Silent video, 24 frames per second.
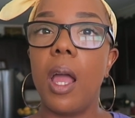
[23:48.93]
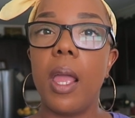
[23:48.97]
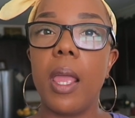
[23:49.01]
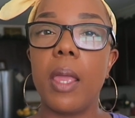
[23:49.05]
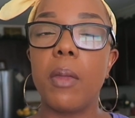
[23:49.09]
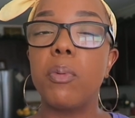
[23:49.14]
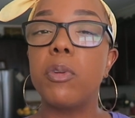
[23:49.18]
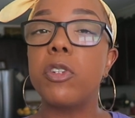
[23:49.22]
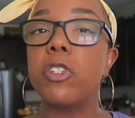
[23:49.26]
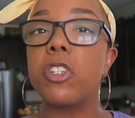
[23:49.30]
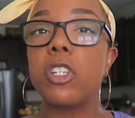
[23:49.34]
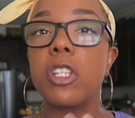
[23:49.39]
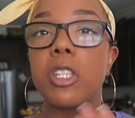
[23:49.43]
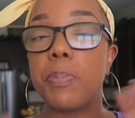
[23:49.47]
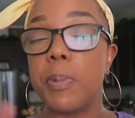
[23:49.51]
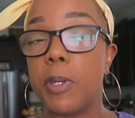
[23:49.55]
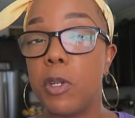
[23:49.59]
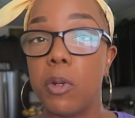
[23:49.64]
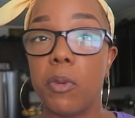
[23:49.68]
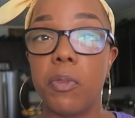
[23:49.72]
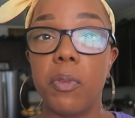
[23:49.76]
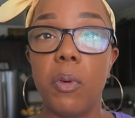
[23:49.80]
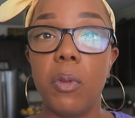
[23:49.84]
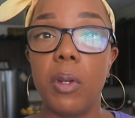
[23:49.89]
it was just
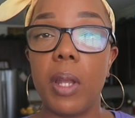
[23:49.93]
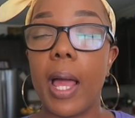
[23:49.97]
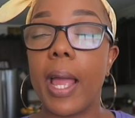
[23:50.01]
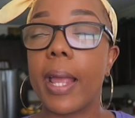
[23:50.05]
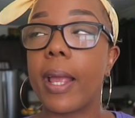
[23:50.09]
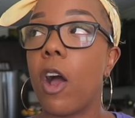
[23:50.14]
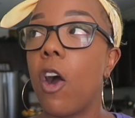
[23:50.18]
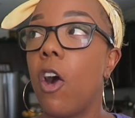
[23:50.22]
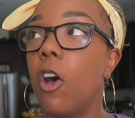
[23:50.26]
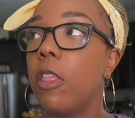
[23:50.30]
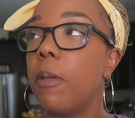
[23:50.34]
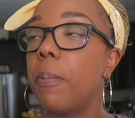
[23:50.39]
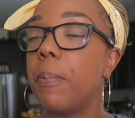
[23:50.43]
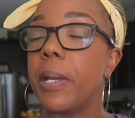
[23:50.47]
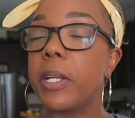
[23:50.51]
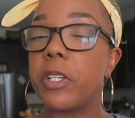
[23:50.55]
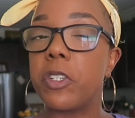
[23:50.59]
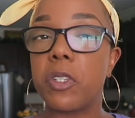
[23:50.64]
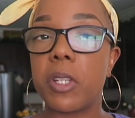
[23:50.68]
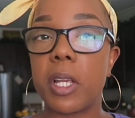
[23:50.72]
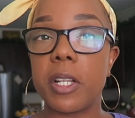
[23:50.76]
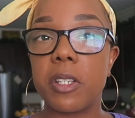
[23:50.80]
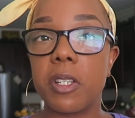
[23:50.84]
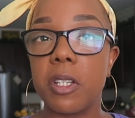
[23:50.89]
beautiful. Like all the
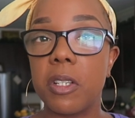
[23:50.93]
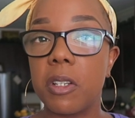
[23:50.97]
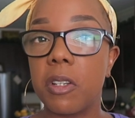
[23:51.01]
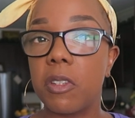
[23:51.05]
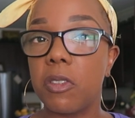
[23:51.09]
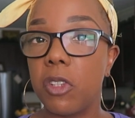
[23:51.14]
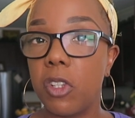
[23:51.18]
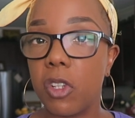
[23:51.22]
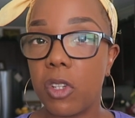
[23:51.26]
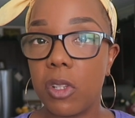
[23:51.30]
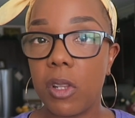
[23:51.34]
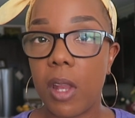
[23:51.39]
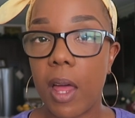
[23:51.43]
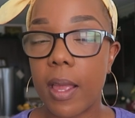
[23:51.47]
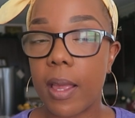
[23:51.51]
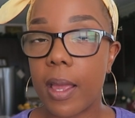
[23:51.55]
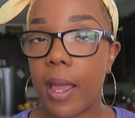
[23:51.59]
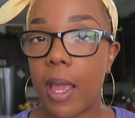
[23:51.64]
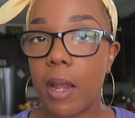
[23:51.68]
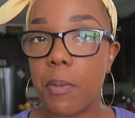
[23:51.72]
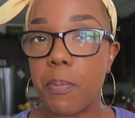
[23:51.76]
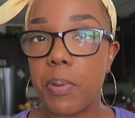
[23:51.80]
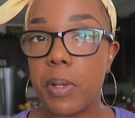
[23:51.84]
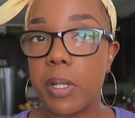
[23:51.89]
pictures I took looked like
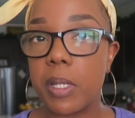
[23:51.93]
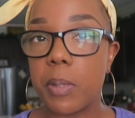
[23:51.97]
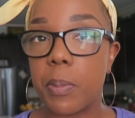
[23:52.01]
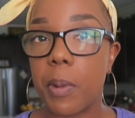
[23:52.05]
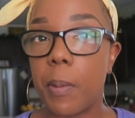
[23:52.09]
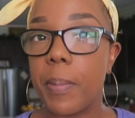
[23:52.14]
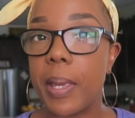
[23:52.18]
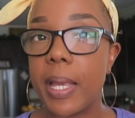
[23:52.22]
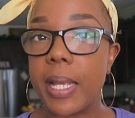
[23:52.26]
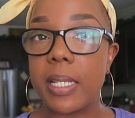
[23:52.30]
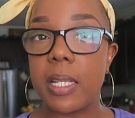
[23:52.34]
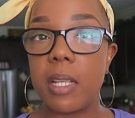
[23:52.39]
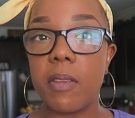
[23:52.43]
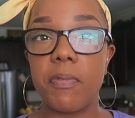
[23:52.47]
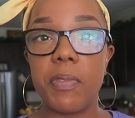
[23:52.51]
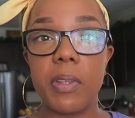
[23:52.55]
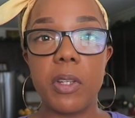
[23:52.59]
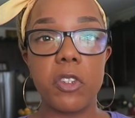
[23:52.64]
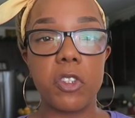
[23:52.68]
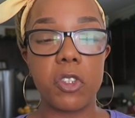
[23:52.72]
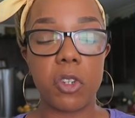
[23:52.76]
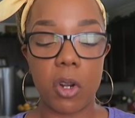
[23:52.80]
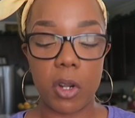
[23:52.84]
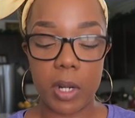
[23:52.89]
I had put some amazing
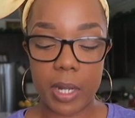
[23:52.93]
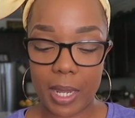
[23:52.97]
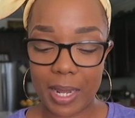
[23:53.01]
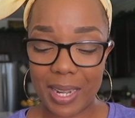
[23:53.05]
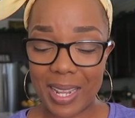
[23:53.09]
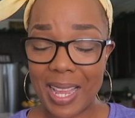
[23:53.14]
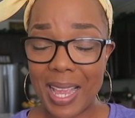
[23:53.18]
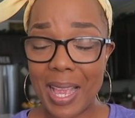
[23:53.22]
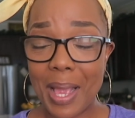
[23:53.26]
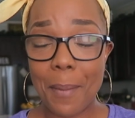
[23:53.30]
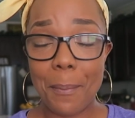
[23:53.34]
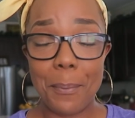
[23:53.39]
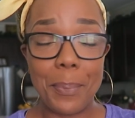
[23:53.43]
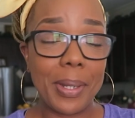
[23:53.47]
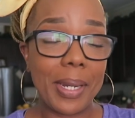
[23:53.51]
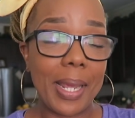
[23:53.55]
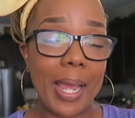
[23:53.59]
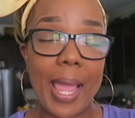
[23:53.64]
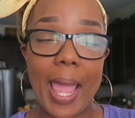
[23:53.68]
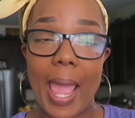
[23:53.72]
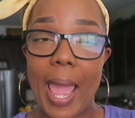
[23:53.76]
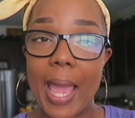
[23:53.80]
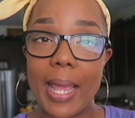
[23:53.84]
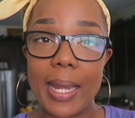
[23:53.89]
filter on it, but
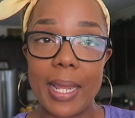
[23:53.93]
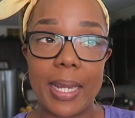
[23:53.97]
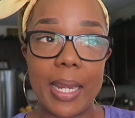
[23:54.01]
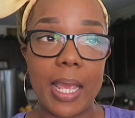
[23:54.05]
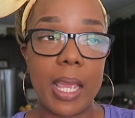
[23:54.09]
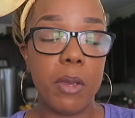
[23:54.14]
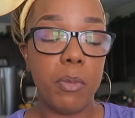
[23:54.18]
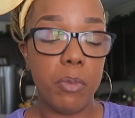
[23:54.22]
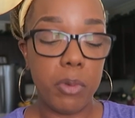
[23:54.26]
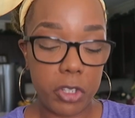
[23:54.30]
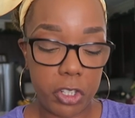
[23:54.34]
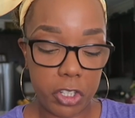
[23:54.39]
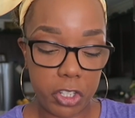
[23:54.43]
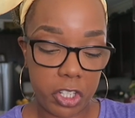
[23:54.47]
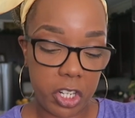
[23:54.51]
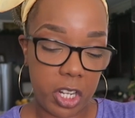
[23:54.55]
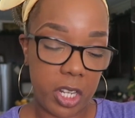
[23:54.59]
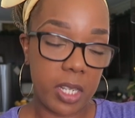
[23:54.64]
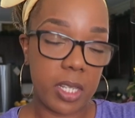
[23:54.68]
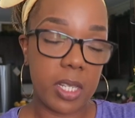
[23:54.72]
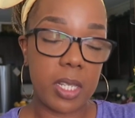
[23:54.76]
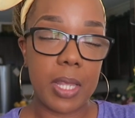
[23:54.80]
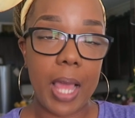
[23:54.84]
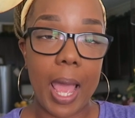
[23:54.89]
I hadn't. It was
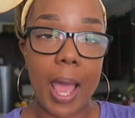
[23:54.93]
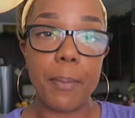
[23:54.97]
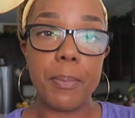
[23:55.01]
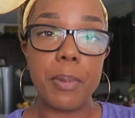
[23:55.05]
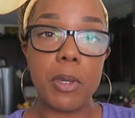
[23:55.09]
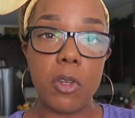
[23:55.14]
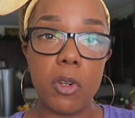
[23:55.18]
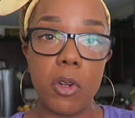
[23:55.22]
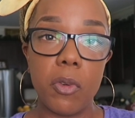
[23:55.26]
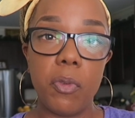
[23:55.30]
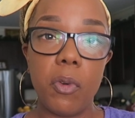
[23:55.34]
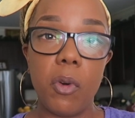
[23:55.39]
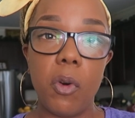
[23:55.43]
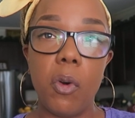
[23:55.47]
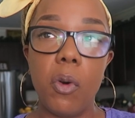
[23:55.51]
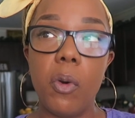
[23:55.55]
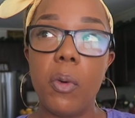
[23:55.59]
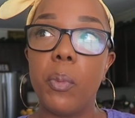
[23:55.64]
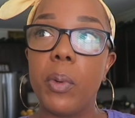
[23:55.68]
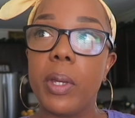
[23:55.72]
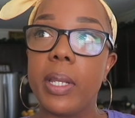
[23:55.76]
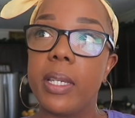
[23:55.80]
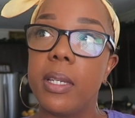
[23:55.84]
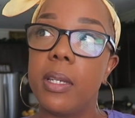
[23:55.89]
just that
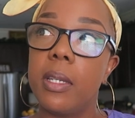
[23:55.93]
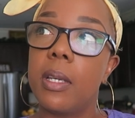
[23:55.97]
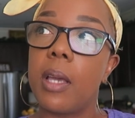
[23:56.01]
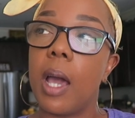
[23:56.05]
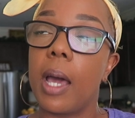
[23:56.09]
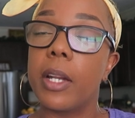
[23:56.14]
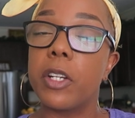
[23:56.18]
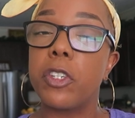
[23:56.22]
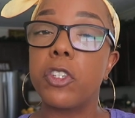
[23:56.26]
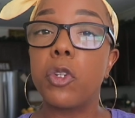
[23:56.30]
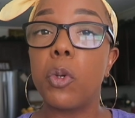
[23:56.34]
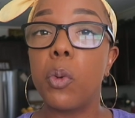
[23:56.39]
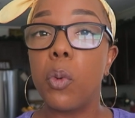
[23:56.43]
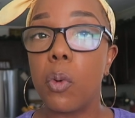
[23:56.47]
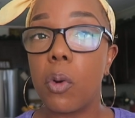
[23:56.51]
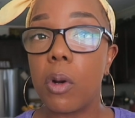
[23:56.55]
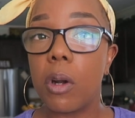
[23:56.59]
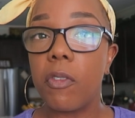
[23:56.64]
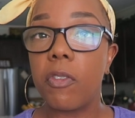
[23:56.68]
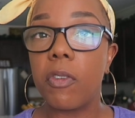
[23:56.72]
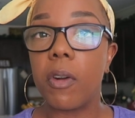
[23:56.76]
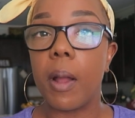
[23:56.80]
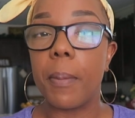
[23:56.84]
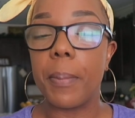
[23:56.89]
beautiful. We got a
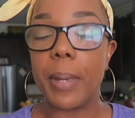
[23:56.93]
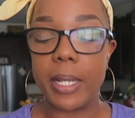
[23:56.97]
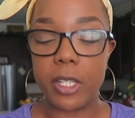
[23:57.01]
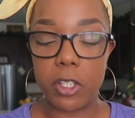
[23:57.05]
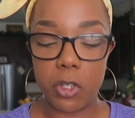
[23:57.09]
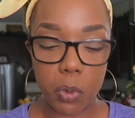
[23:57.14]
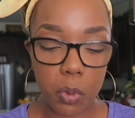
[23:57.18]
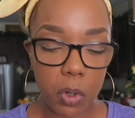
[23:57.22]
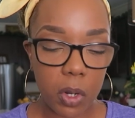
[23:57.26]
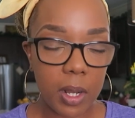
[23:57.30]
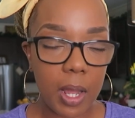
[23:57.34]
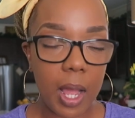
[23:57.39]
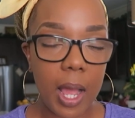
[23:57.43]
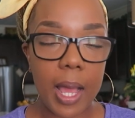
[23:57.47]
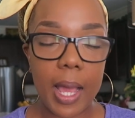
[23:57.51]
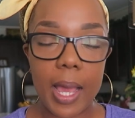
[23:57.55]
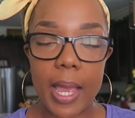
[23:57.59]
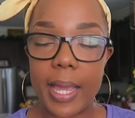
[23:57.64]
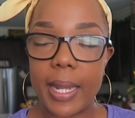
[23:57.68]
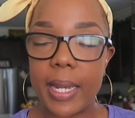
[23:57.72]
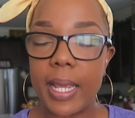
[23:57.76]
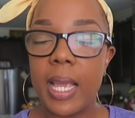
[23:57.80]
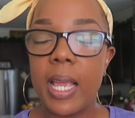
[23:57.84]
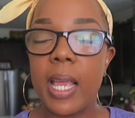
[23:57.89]
tour from a tour
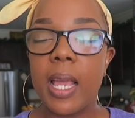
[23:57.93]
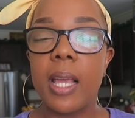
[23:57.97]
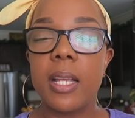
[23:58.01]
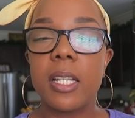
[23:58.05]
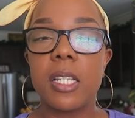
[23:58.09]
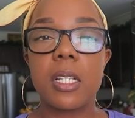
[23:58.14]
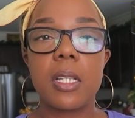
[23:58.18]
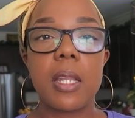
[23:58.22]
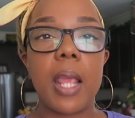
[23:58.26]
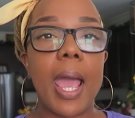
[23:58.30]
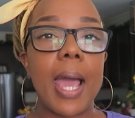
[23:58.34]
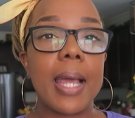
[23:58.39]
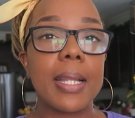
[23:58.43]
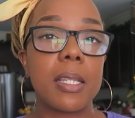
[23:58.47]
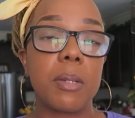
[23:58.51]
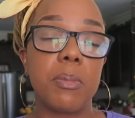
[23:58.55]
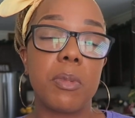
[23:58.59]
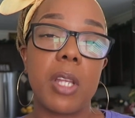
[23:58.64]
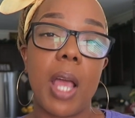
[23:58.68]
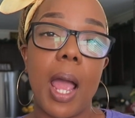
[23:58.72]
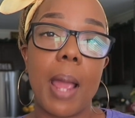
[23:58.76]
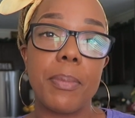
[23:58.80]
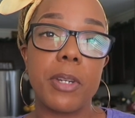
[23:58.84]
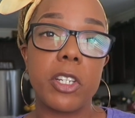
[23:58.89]
guide, had
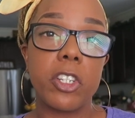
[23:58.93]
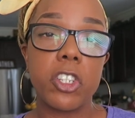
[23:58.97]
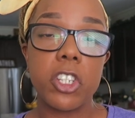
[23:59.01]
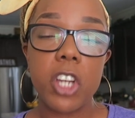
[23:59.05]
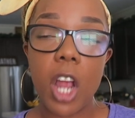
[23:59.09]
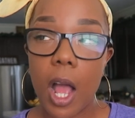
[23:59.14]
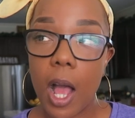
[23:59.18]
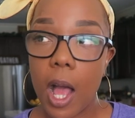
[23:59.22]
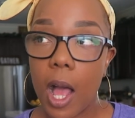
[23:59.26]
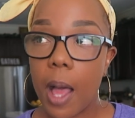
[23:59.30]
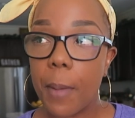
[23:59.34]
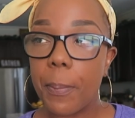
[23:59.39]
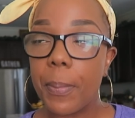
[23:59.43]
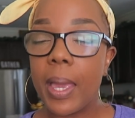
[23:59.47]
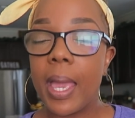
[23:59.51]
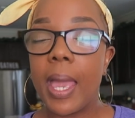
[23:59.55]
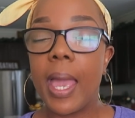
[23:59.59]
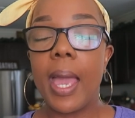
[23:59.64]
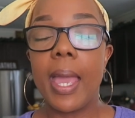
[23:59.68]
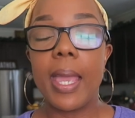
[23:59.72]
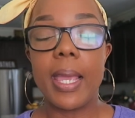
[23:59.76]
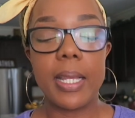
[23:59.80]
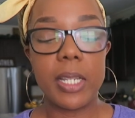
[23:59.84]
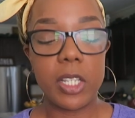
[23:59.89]
some time to shop.
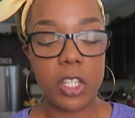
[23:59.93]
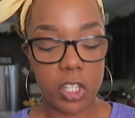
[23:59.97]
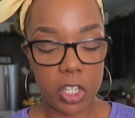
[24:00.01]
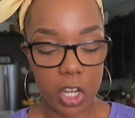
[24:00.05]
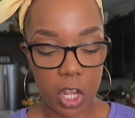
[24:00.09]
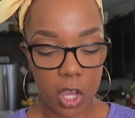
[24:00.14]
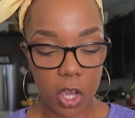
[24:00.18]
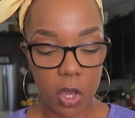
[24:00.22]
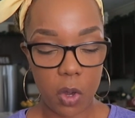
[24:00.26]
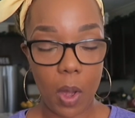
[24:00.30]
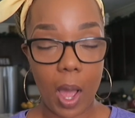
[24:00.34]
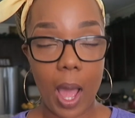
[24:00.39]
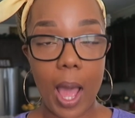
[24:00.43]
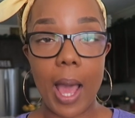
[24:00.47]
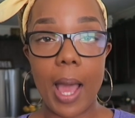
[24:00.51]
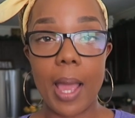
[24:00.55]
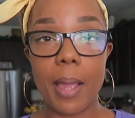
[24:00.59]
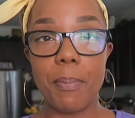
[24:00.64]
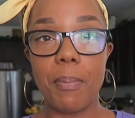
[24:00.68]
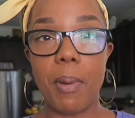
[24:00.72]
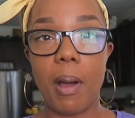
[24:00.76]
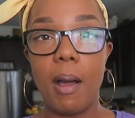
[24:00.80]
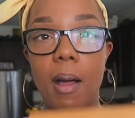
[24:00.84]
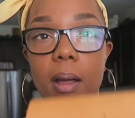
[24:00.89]
And so
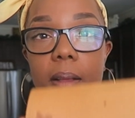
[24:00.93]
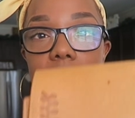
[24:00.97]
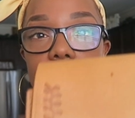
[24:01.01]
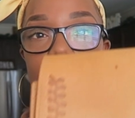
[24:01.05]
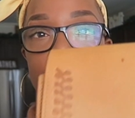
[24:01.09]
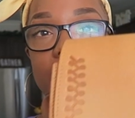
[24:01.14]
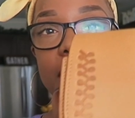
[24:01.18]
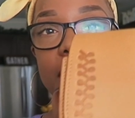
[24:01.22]
I bought